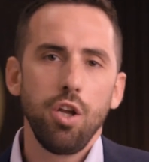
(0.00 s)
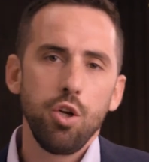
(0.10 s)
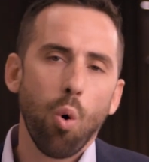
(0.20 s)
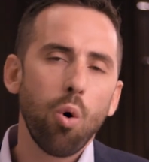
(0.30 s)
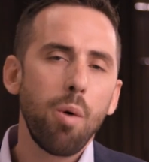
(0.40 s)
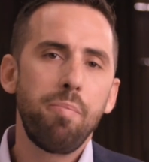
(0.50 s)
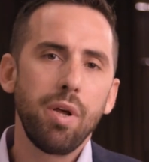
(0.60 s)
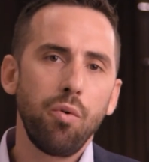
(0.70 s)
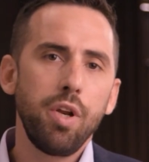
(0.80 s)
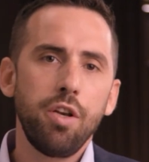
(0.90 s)
Your
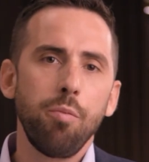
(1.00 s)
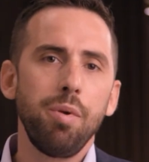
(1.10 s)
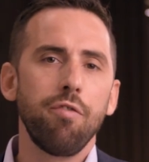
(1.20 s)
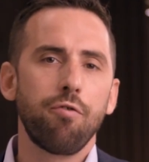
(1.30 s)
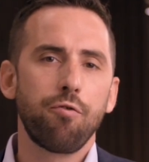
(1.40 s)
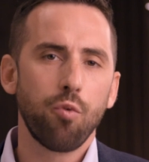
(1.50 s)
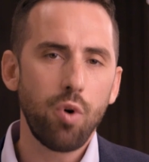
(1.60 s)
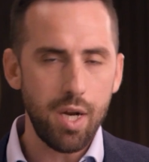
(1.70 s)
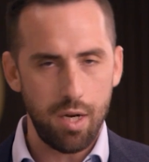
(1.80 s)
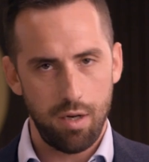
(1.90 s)
ability to be
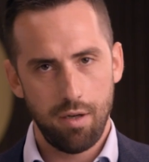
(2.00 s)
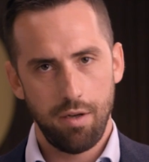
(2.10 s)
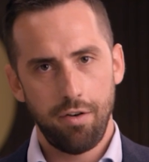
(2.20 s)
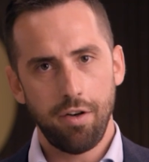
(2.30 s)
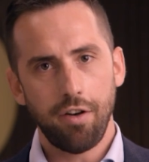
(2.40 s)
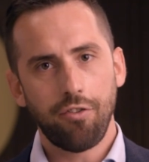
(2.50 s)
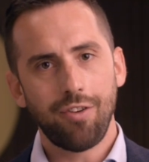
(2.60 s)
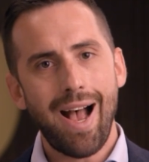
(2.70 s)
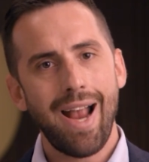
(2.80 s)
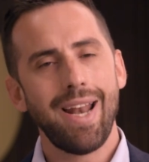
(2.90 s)
free, to
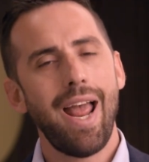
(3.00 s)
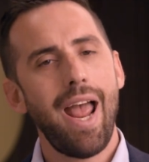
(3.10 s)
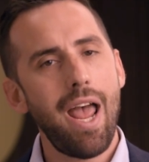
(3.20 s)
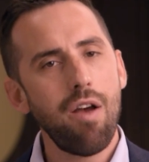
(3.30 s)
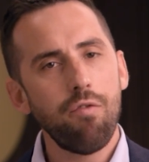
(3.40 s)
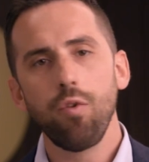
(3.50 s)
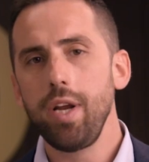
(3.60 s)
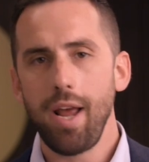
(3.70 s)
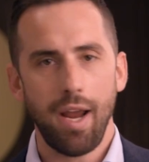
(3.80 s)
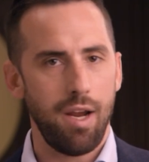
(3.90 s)
decide every
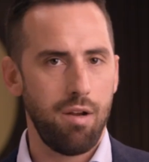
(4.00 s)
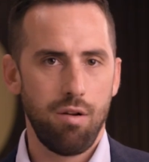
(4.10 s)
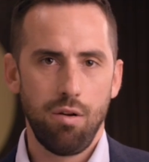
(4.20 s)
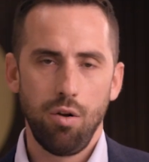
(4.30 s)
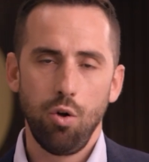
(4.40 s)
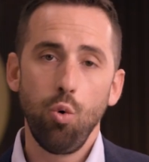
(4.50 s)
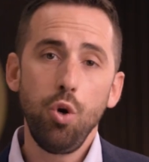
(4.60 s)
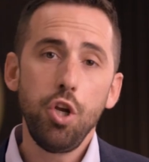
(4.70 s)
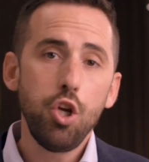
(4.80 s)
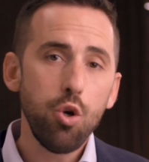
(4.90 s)
day who
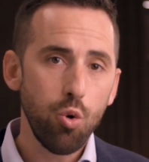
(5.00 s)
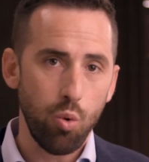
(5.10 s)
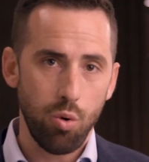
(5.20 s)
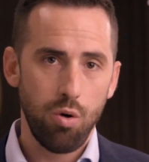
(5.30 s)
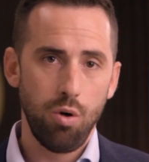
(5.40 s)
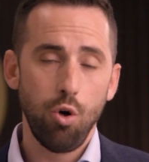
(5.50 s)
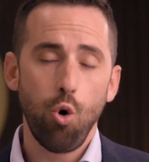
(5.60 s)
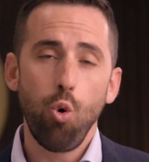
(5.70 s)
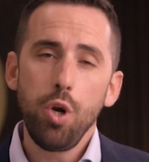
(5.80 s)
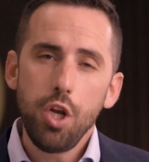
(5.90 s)
you
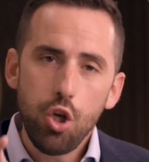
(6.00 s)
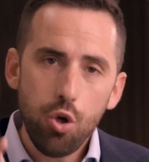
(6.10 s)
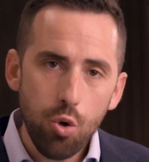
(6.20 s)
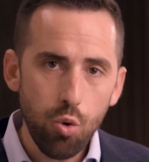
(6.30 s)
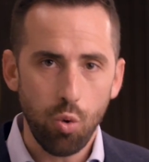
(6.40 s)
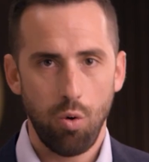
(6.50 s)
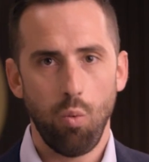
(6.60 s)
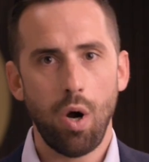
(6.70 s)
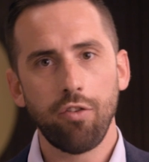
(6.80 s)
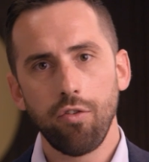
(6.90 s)

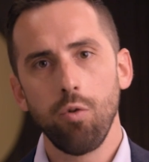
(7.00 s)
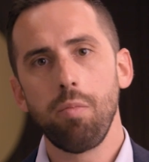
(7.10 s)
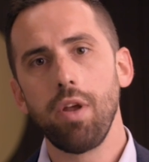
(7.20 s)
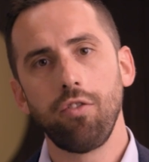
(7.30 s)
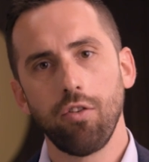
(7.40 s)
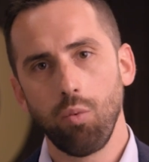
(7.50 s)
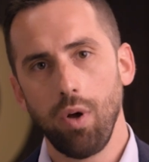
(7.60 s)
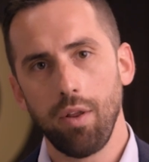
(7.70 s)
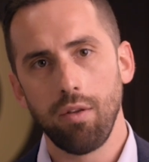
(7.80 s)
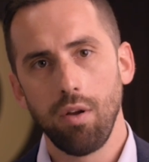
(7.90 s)
want to do business
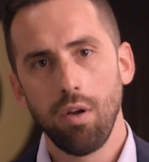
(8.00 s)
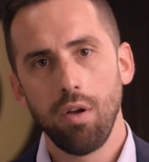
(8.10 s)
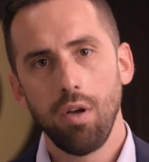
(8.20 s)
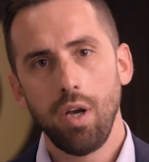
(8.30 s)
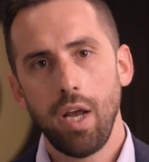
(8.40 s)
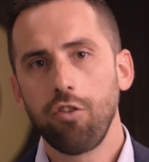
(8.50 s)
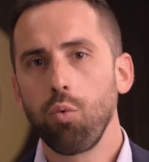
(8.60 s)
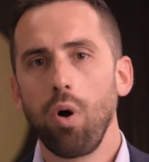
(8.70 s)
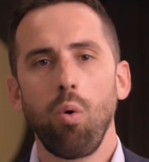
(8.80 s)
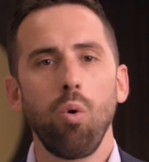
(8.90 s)
with. And it's
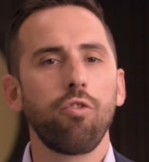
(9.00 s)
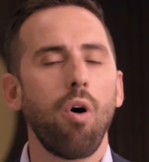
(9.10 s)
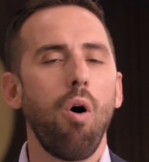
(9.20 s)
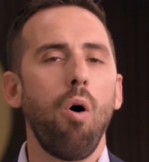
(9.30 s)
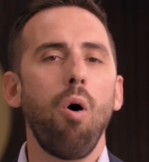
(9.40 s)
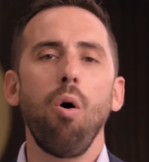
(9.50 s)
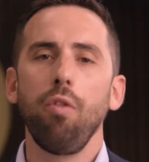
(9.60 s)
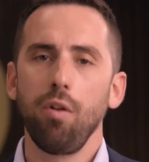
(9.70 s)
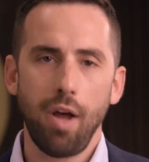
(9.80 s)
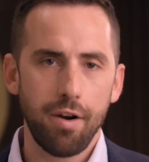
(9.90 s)
what holds all
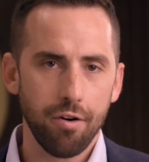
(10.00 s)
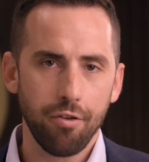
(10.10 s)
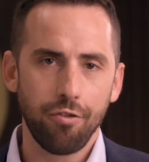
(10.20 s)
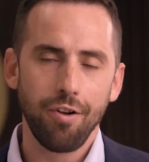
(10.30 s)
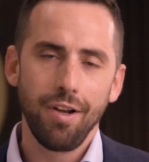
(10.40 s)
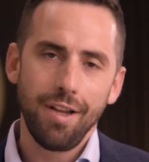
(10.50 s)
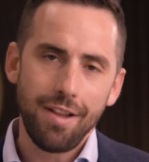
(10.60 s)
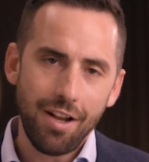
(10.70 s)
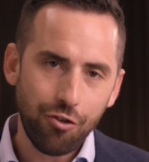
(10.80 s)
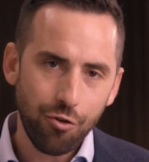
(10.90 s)
the lenders
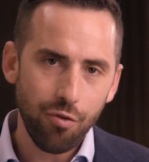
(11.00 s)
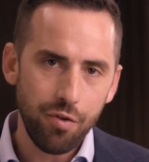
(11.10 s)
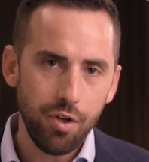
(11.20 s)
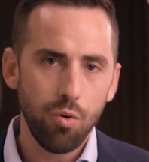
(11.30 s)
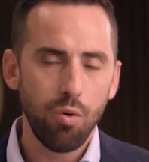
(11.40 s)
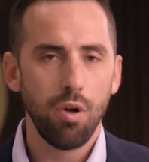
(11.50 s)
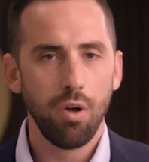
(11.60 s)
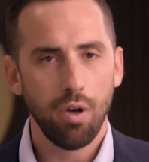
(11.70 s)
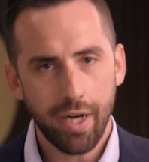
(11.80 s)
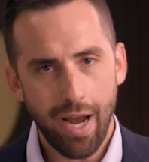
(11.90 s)
that serve you
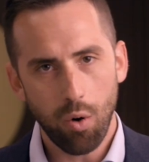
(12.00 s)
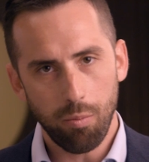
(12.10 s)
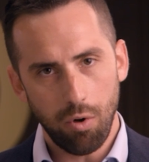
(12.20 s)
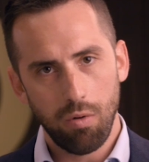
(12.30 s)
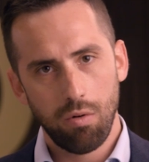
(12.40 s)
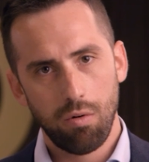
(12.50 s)
accountable.